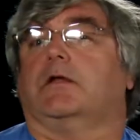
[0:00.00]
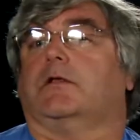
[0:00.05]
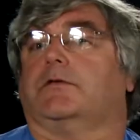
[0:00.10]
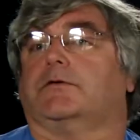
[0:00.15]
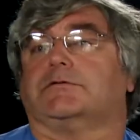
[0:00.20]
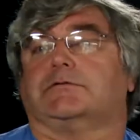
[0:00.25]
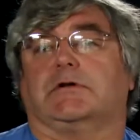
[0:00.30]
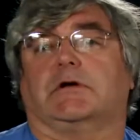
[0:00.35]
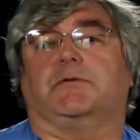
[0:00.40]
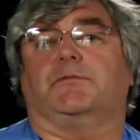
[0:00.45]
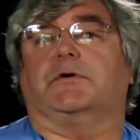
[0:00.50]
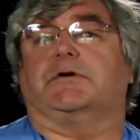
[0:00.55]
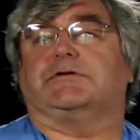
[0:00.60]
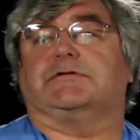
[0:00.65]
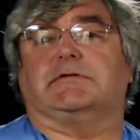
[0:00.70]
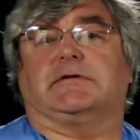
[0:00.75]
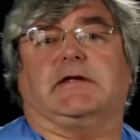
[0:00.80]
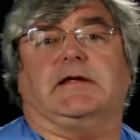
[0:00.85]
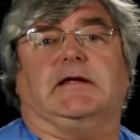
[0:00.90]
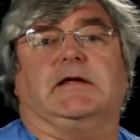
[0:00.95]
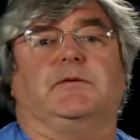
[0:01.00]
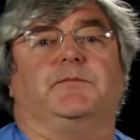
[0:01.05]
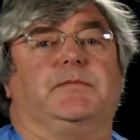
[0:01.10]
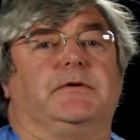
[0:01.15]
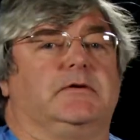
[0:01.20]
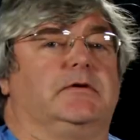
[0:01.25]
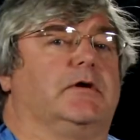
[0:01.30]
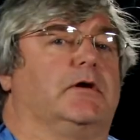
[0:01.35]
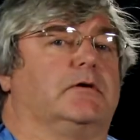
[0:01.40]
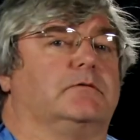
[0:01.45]
there's not much that can
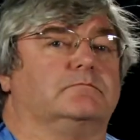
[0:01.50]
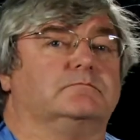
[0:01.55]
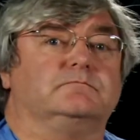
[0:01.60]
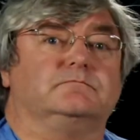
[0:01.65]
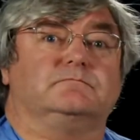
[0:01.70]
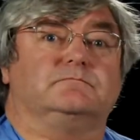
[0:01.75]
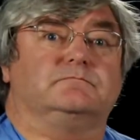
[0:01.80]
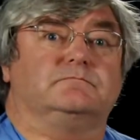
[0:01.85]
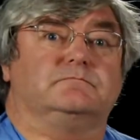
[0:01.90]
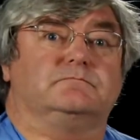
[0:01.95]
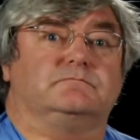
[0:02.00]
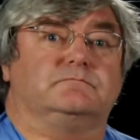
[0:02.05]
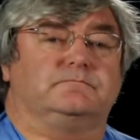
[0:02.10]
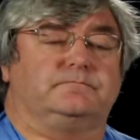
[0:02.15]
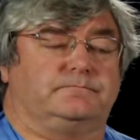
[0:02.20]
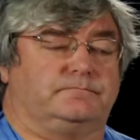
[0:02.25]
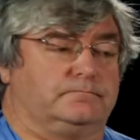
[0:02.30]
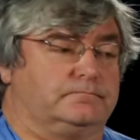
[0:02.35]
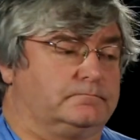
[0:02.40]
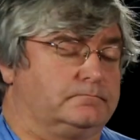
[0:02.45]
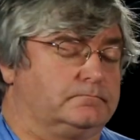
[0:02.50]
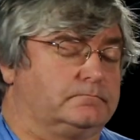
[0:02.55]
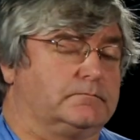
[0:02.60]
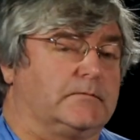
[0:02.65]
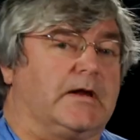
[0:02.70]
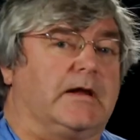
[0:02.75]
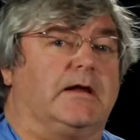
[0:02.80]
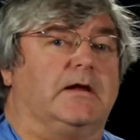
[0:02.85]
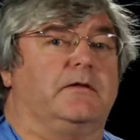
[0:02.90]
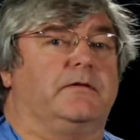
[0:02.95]
be done.
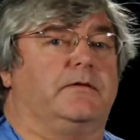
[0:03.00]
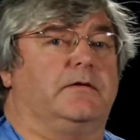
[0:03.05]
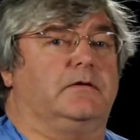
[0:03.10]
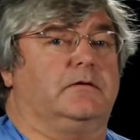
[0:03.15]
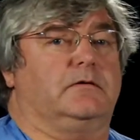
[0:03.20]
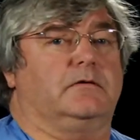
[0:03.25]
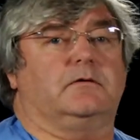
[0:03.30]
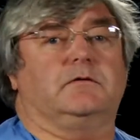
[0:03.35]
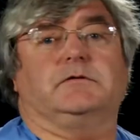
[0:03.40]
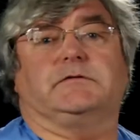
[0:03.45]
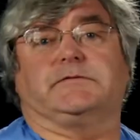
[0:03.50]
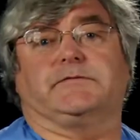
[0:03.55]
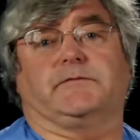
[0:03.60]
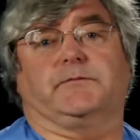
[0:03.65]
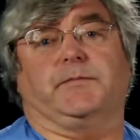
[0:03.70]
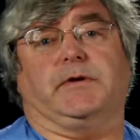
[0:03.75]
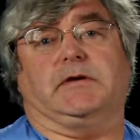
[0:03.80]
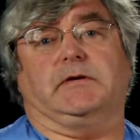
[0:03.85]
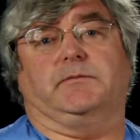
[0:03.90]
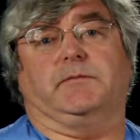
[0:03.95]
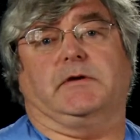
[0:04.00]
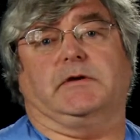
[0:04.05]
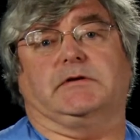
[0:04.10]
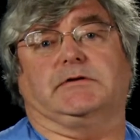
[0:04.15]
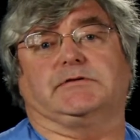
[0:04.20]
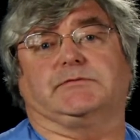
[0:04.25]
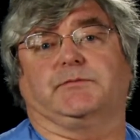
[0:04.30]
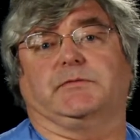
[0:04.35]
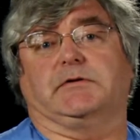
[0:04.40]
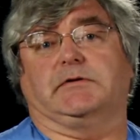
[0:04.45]
And thank goodness for pain
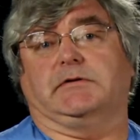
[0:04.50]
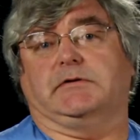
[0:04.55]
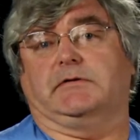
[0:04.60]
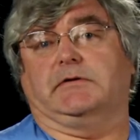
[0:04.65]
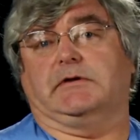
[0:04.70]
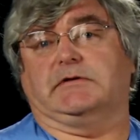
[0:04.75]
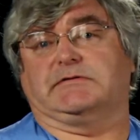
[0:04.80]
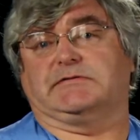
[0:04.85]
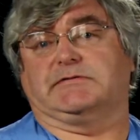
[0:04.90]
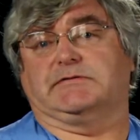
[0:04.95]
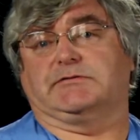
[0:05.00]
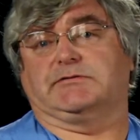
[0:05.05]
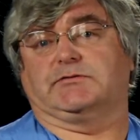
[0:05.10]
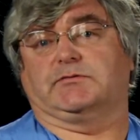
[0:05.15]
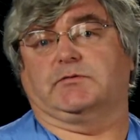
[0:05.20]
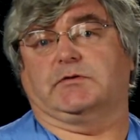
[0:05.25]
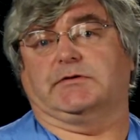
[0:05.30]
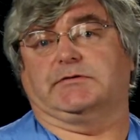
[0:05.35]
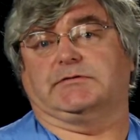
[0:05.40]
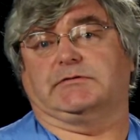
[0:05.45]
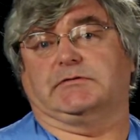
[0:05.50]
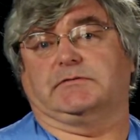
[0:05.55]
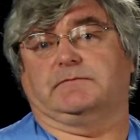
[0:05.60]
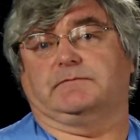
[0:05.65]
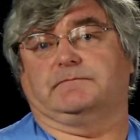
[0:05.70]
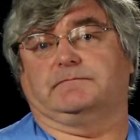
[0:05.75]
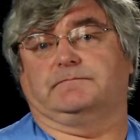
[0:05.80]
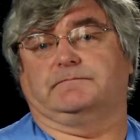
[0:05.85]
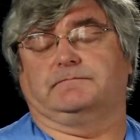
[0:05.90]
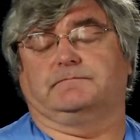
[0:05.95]
management in that situation.
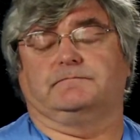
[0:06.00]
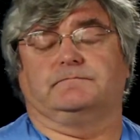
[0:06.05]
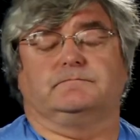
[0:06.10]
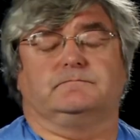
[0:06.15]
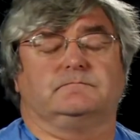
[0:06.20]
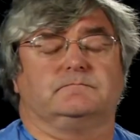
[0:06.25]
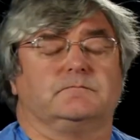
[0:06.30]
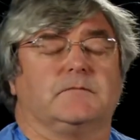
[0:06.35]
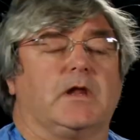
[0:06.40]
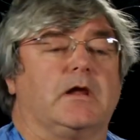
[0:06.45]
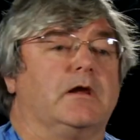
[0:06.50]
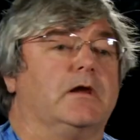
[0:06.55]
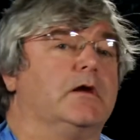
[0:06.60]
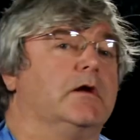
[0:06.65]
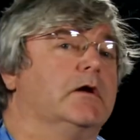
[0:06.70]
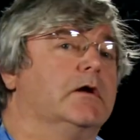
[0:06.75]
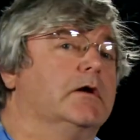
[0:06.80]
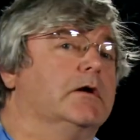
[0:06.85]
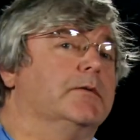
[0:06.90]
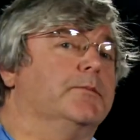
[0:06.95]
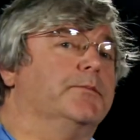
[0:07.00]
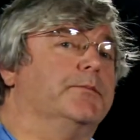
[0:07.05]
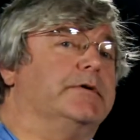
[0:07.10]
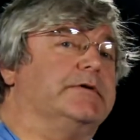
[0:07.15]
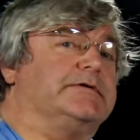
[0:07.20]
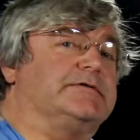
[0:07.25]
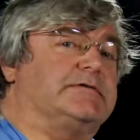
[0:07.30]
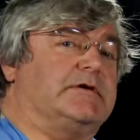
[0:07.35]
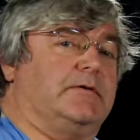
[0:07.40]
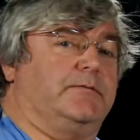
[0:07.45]
But
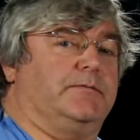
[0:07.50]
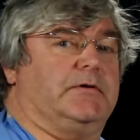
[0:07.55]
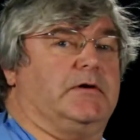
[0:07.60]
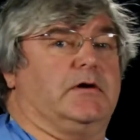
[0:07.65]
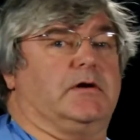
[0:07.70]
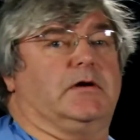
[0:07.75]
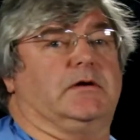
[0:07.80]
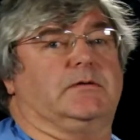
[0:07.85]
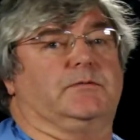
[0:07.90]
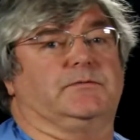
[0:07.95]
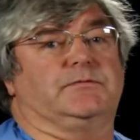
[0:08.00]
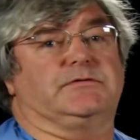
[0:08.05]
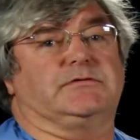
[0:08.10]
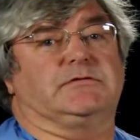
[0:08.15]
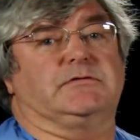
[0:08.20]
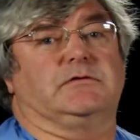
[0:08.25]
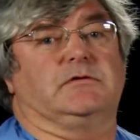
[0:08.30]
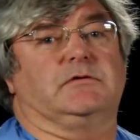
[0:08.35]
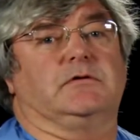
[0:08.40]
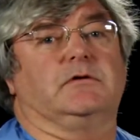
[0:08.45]
sometimes